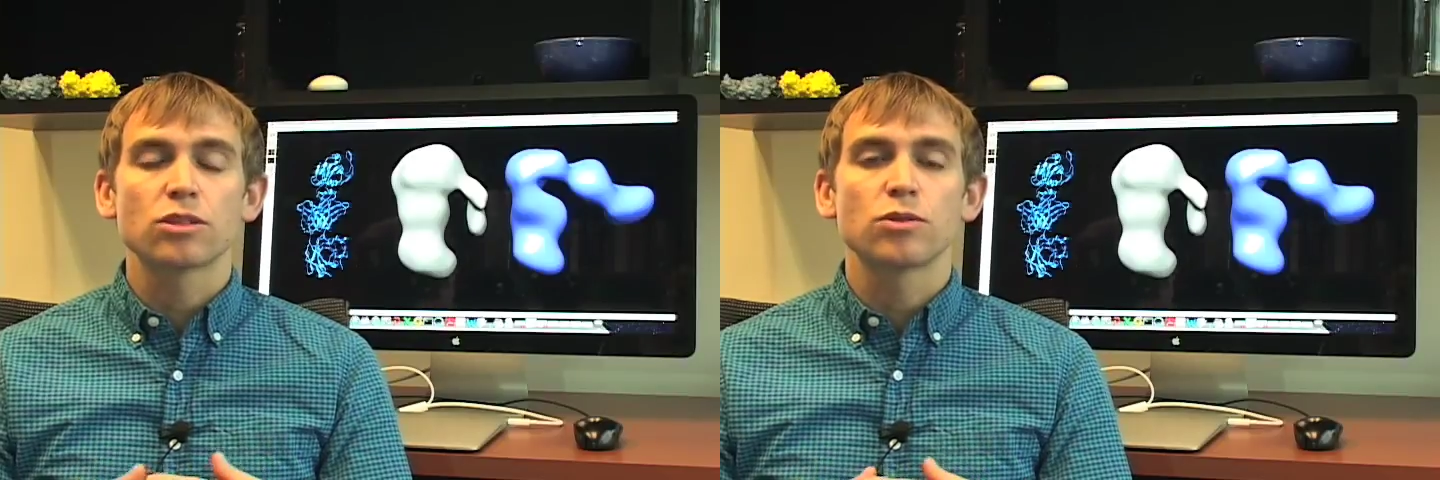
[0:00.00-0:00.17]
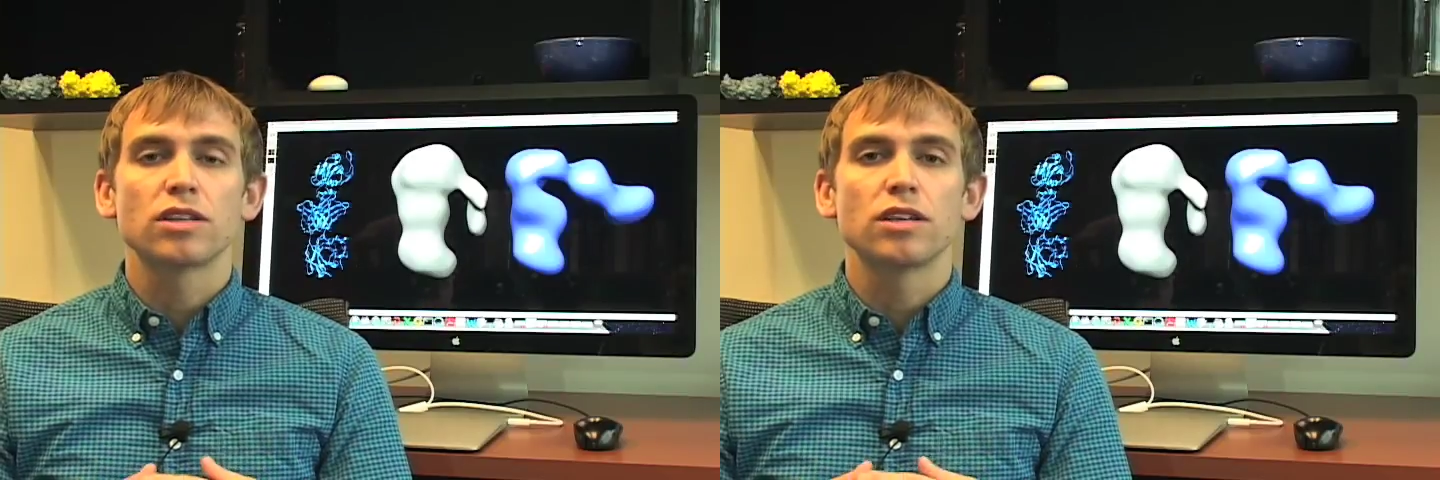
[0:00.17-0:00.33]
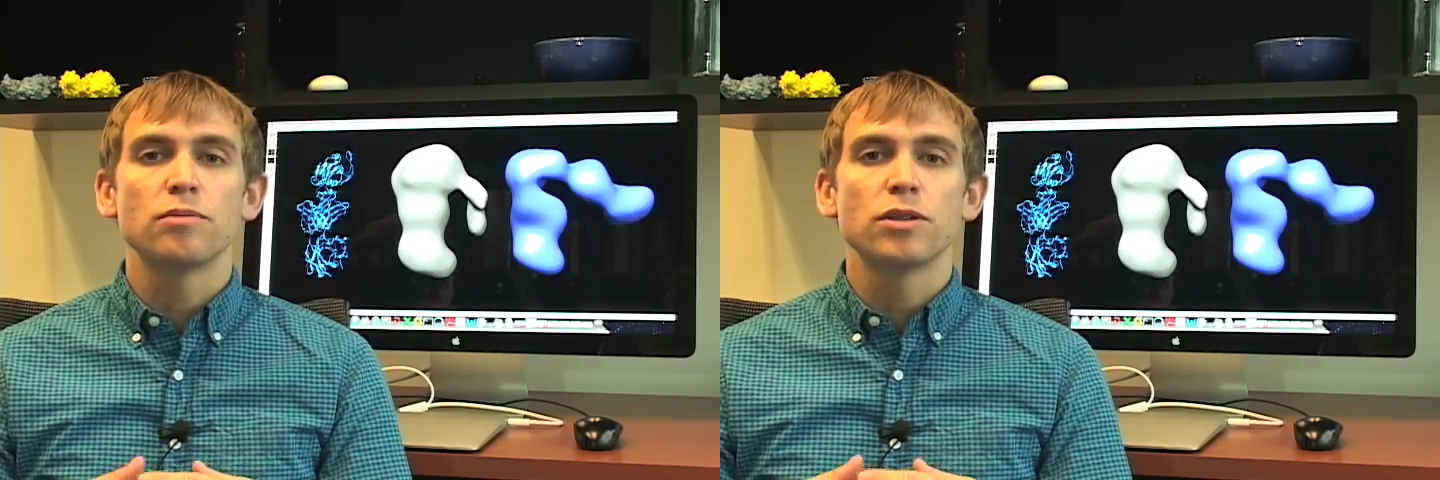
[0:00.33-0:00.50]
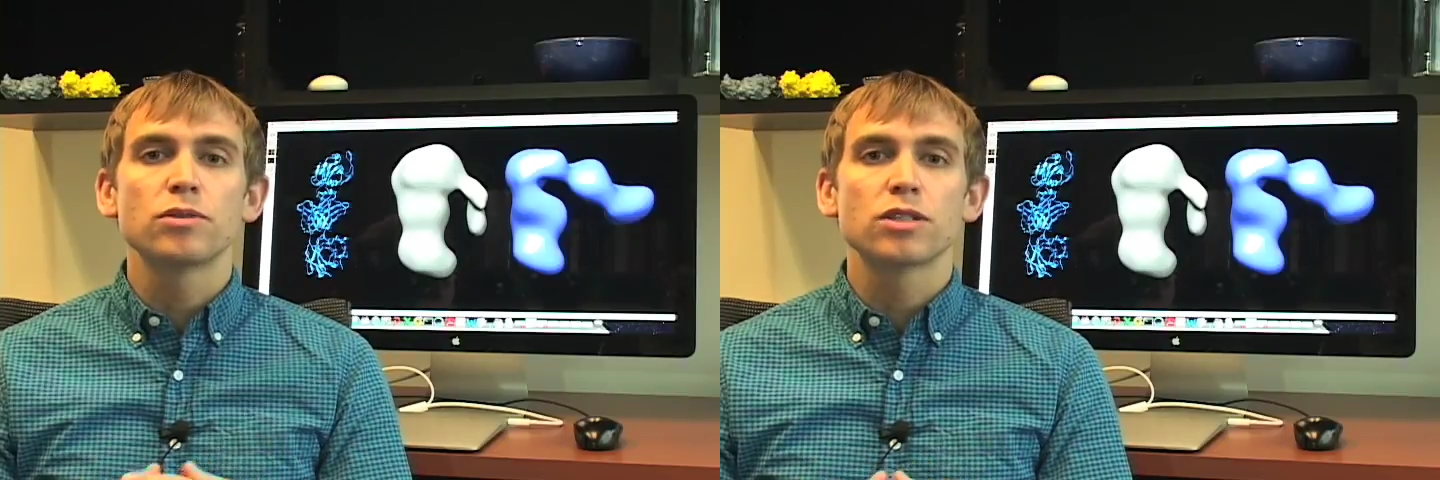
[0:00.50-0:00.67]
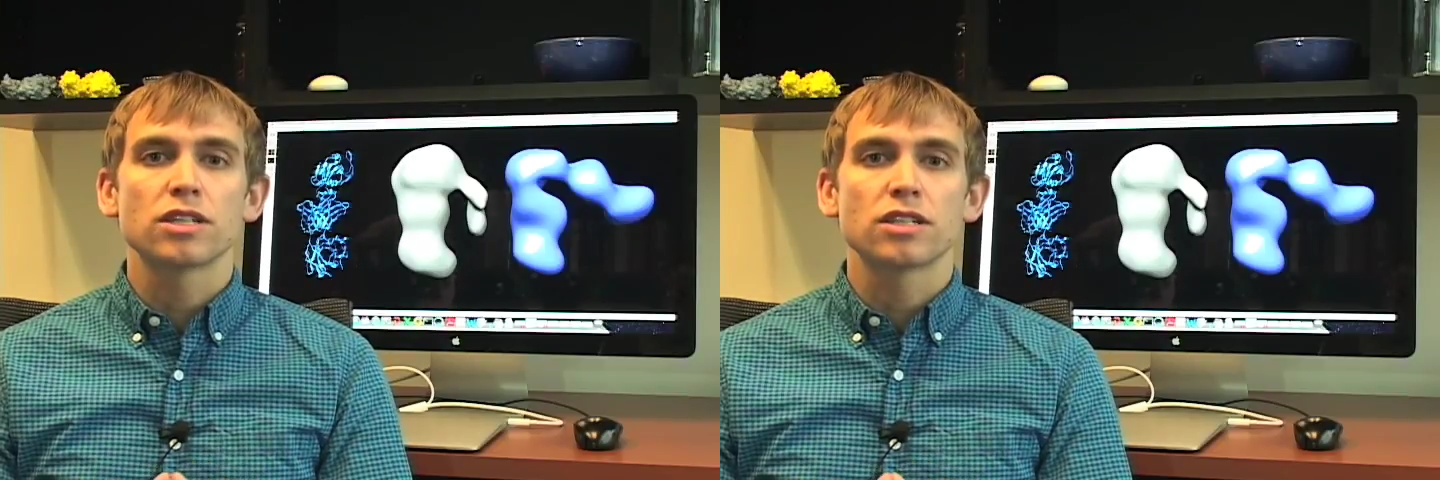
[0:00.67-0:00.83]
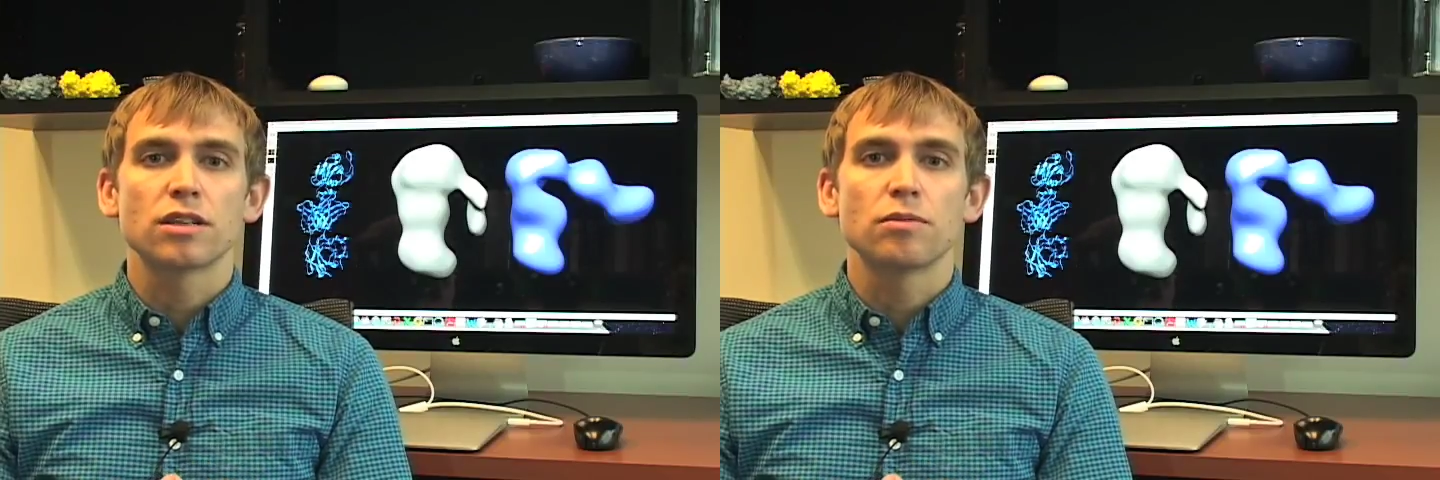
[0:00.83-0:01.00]
with the immune
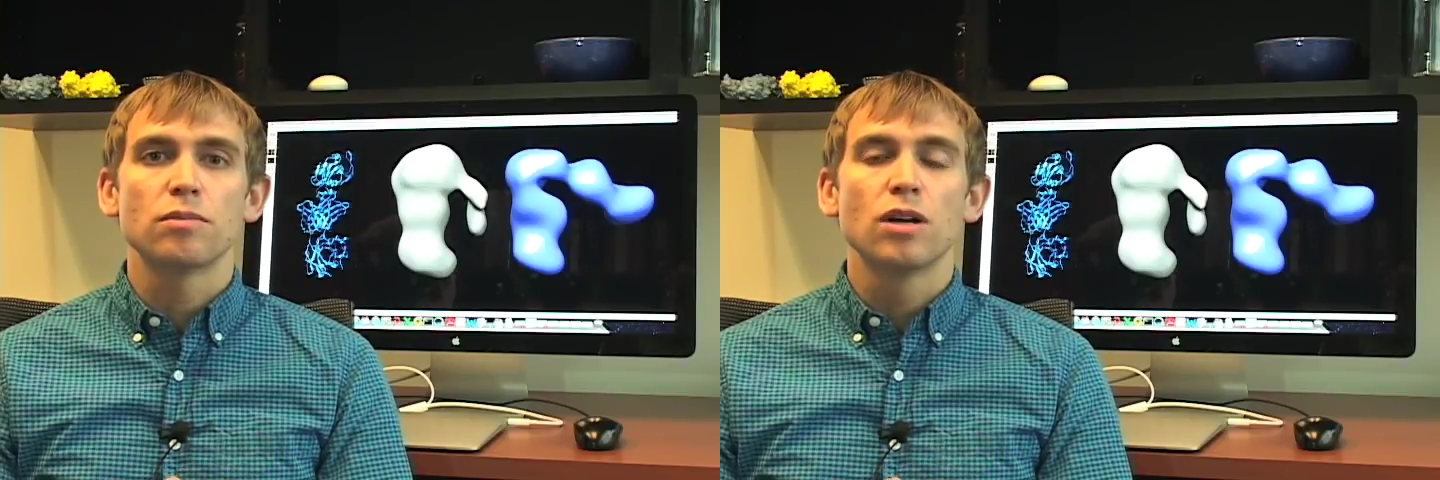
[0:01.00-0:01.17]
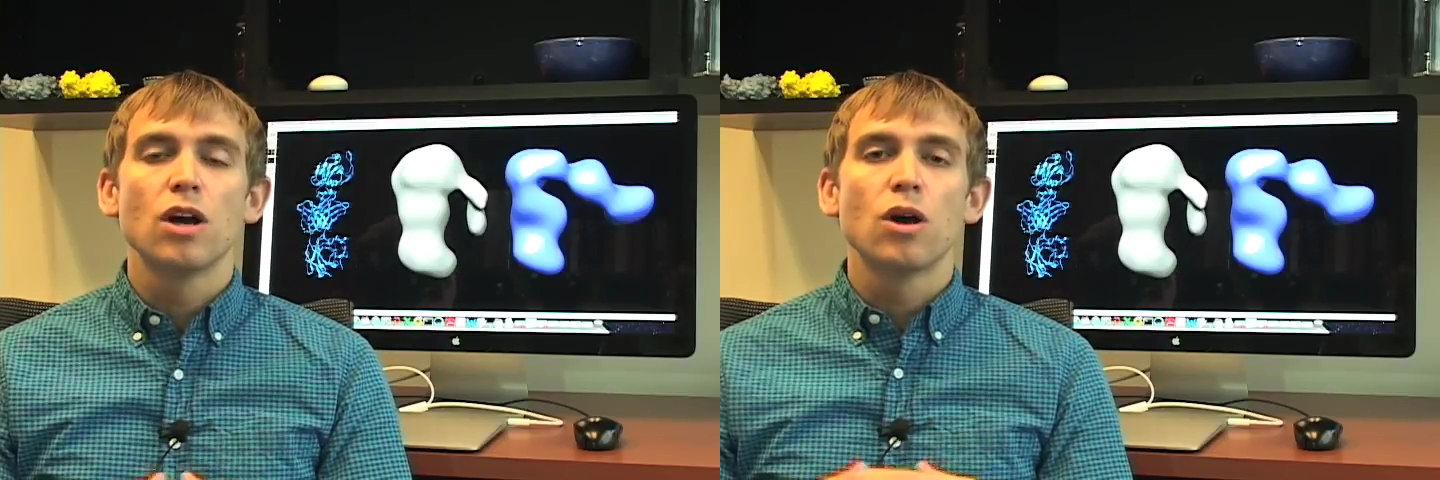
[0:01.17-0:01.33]
system,